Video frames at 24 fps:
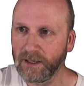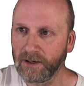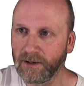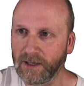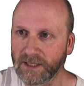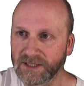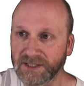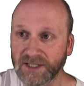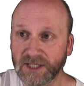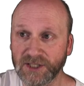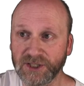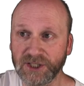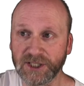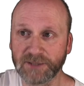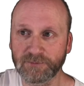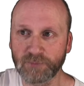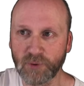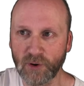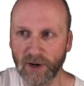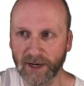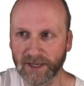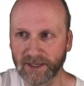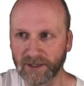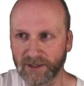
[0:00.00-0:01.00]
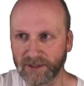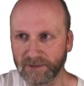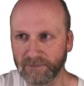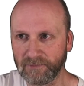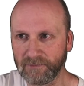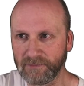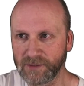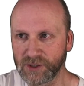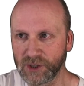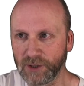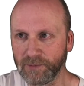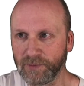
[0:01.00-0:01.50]
All right, so she's pregnant.
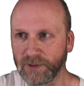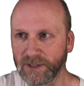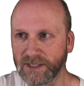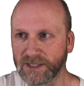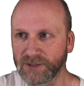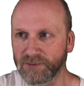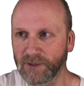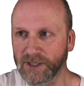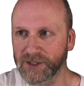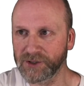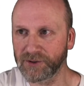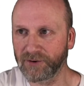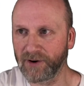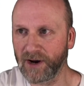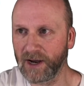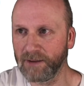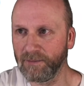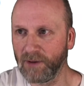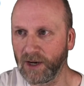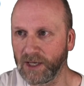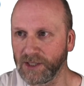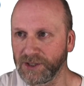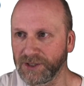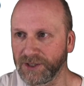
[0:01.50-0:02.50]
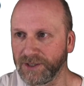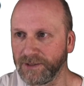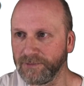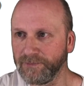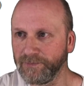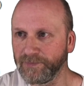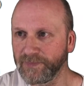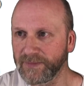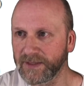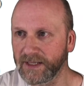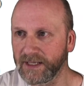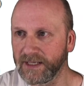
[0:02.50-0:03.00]
Jupiter's retrograde
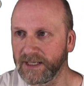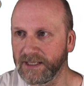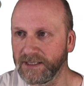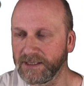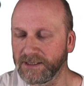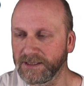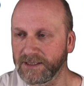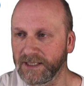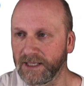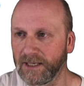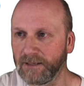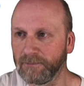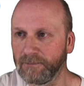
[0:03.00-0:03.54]
motion is